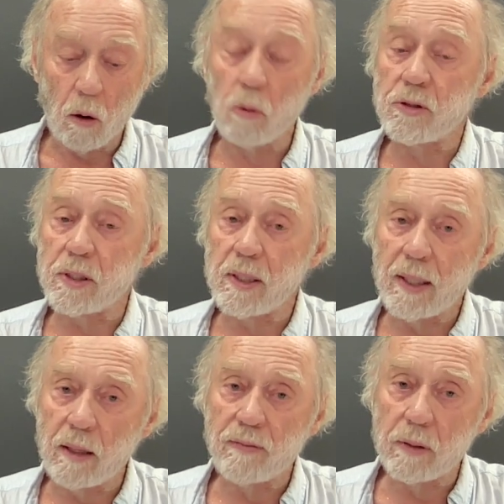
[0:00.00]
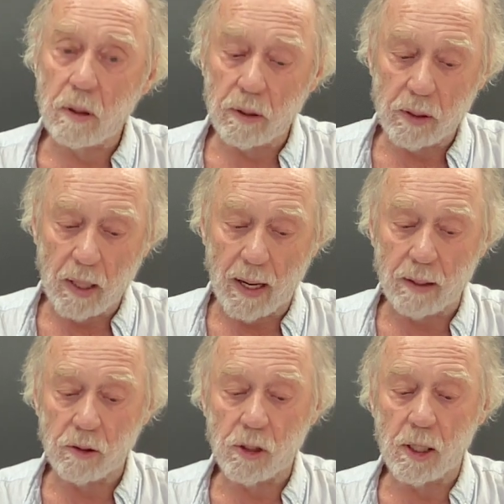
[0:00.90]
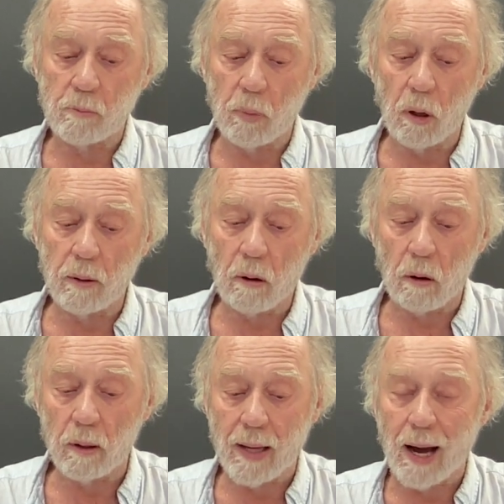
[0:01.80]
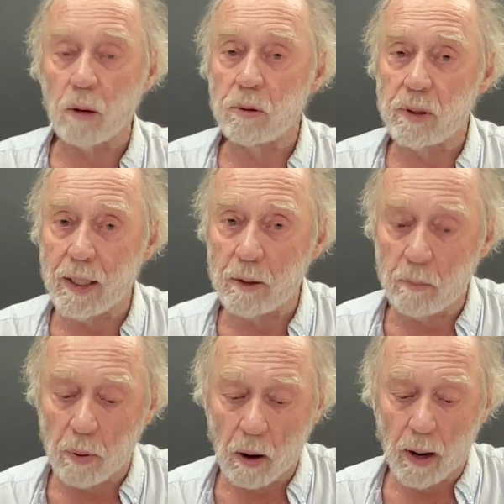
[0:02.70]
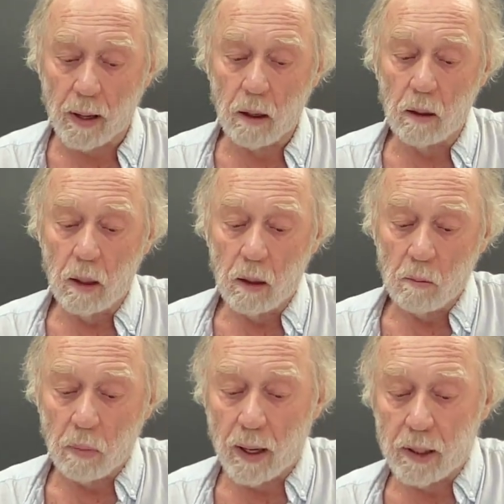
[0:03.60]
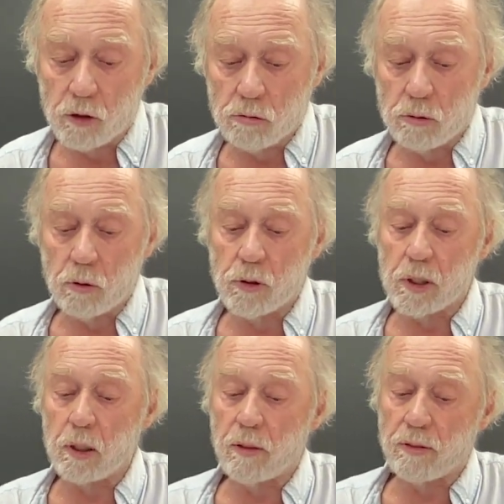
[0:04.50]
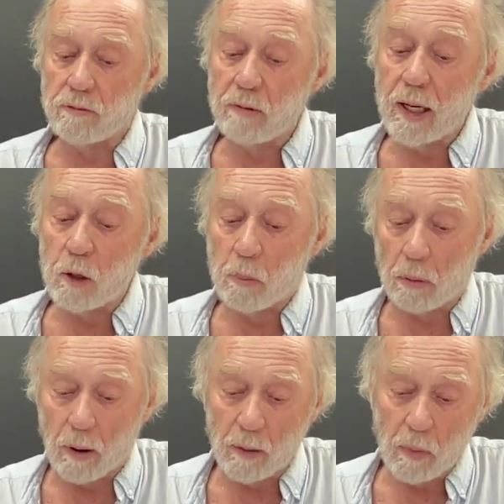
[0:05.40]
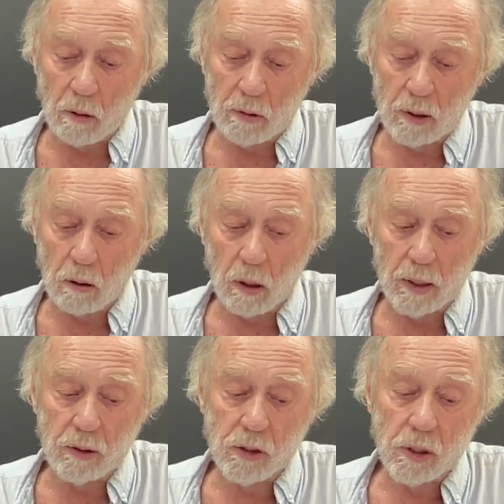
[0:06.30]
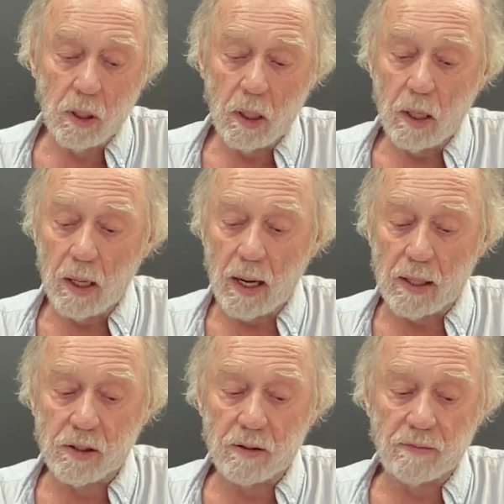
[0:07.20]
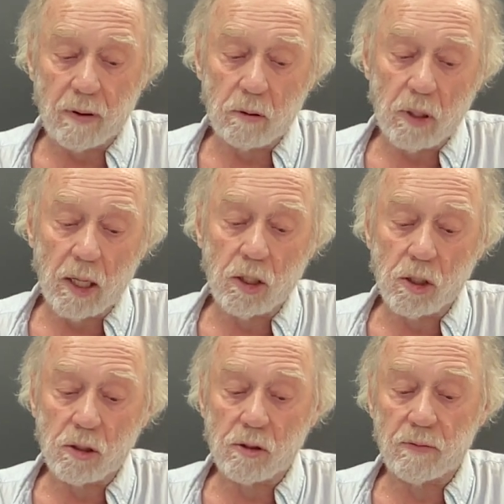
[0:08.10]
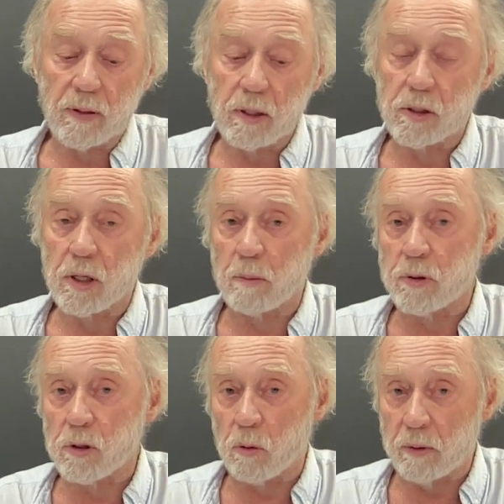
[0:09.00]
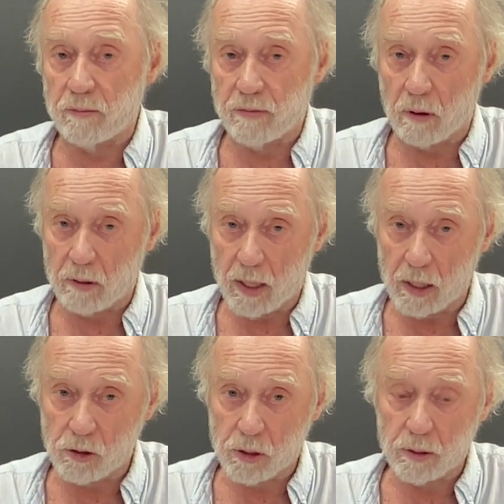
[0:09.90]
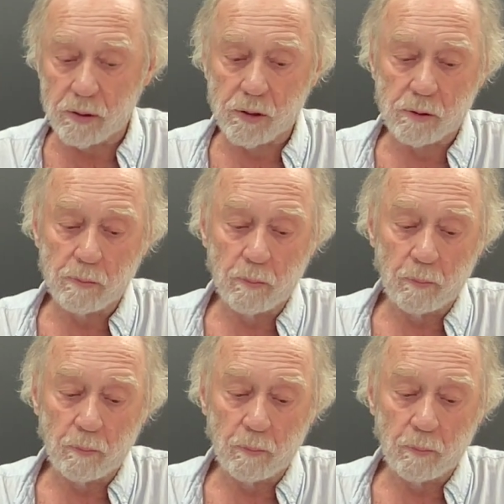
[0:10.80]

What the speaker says: Olson even contends that Bernhard outdid Bach by introducing 3 primary lines as the foundations for his subsequent variations.